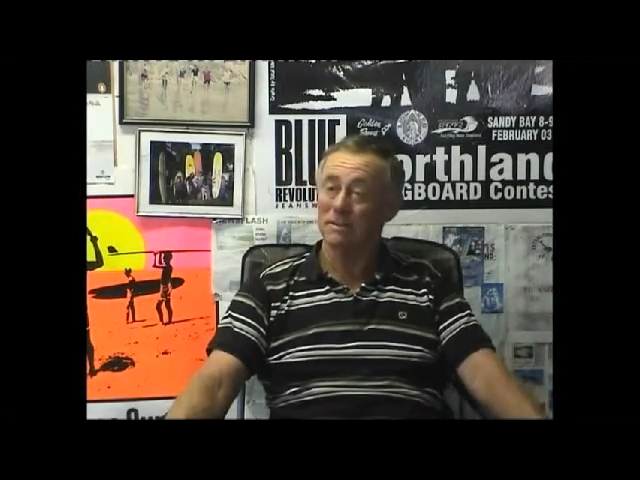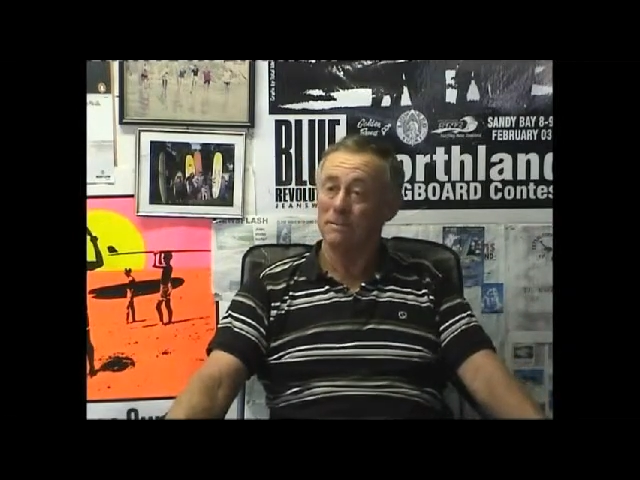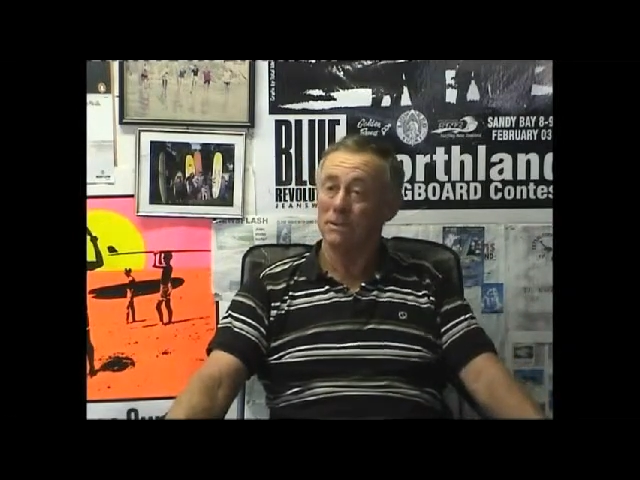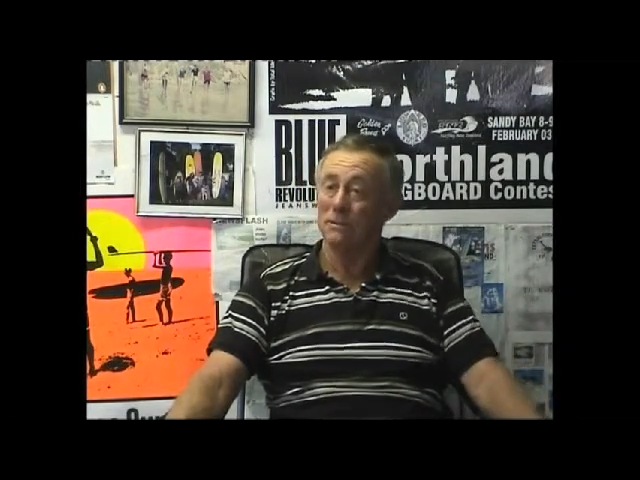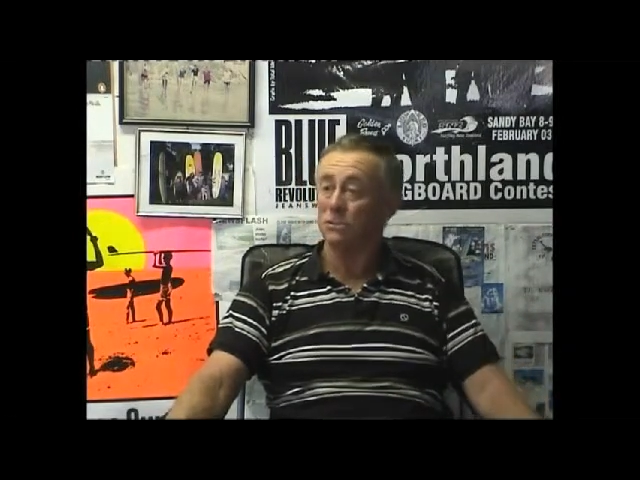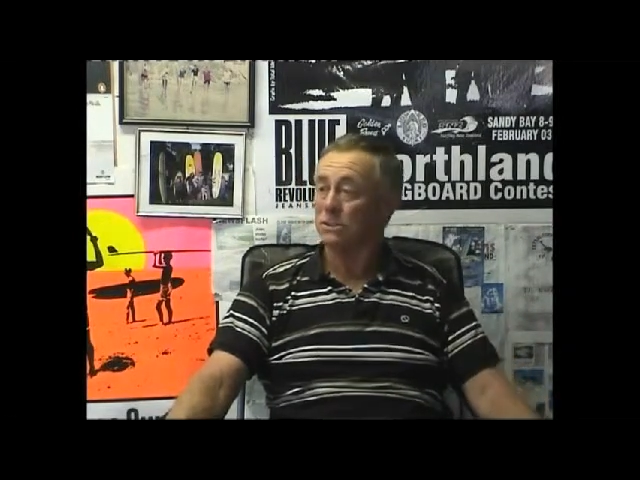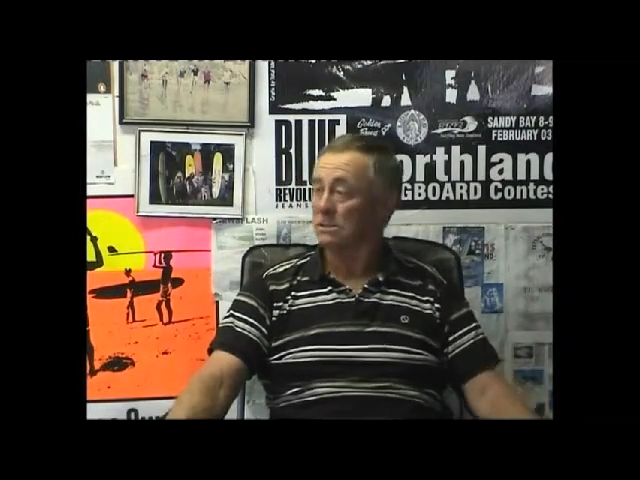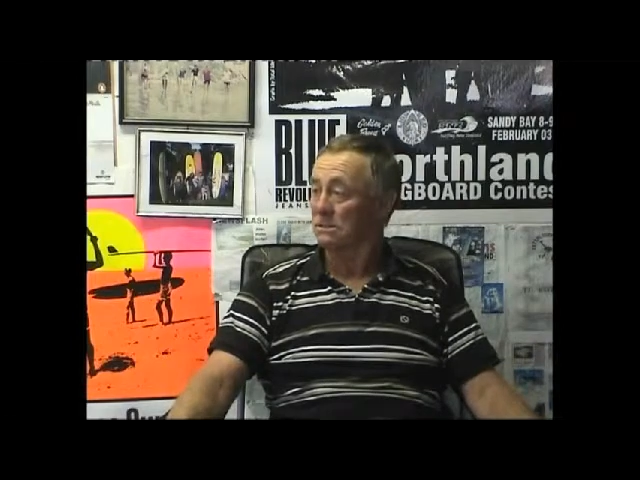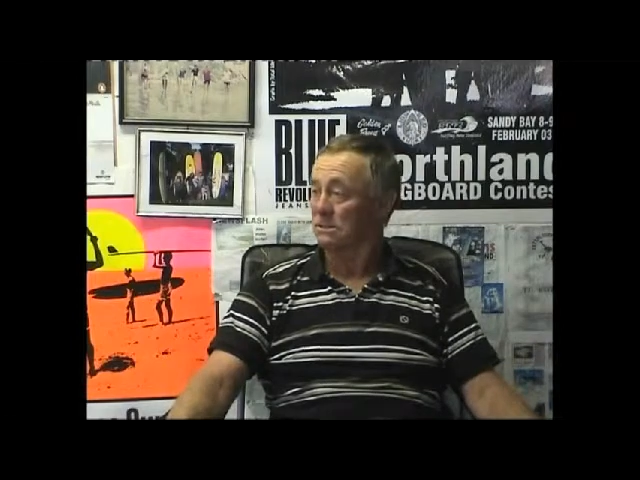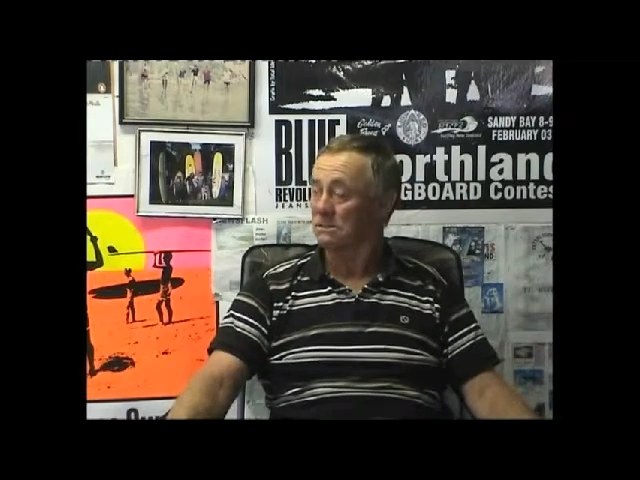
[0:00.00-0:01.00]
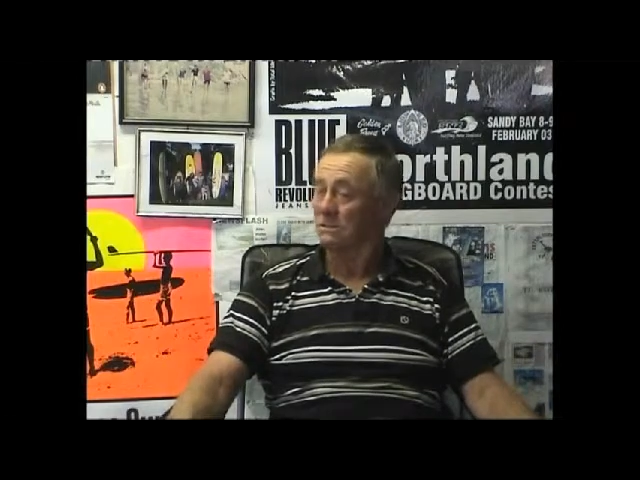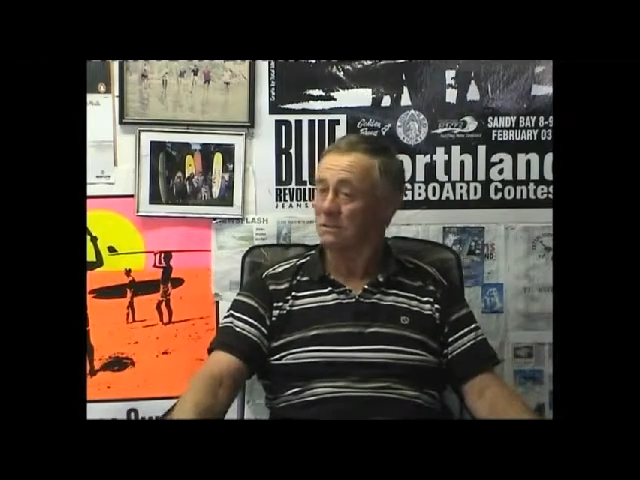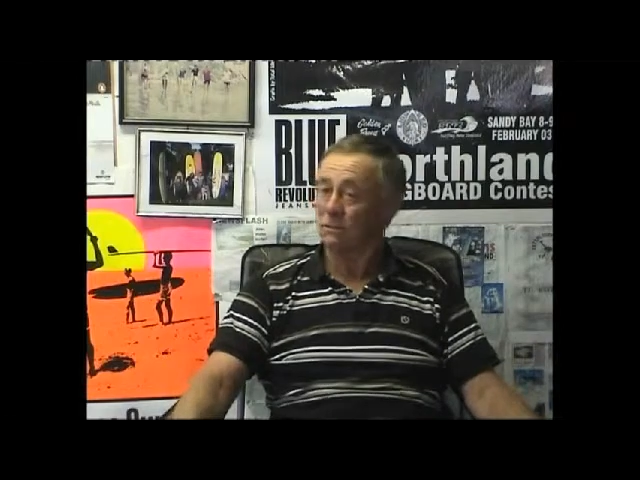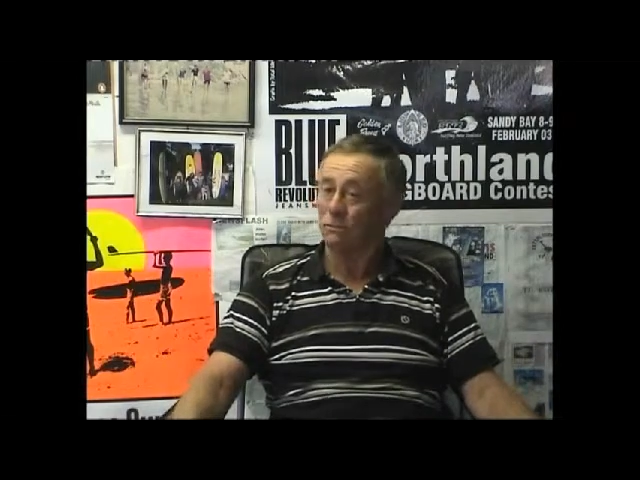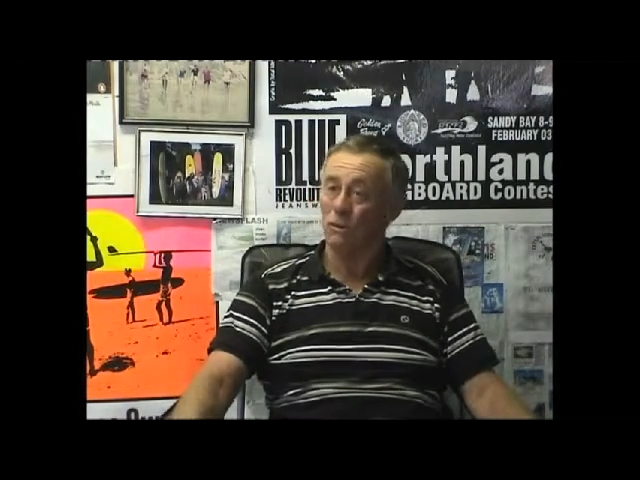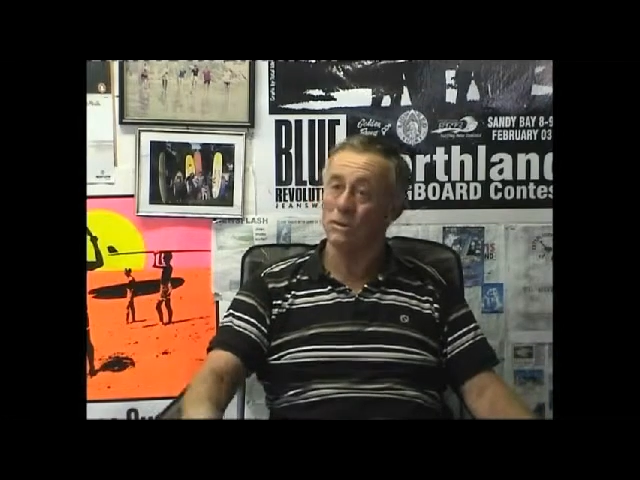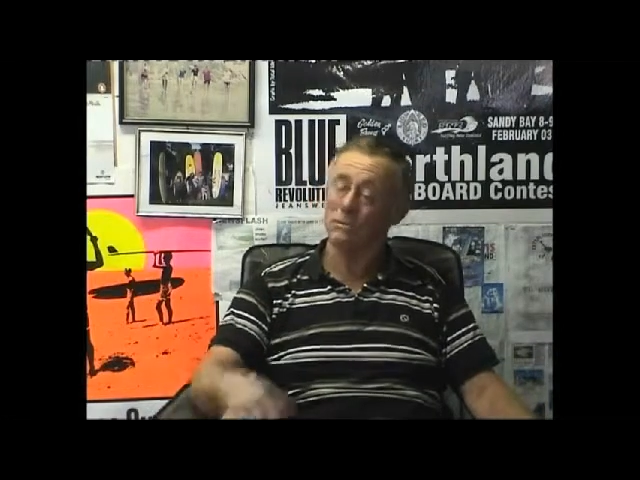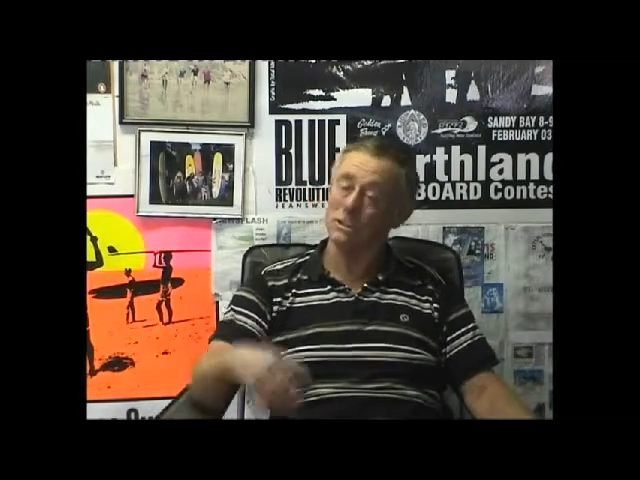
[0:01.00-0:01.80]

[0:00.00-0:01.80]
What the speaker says: but of course it wasn't.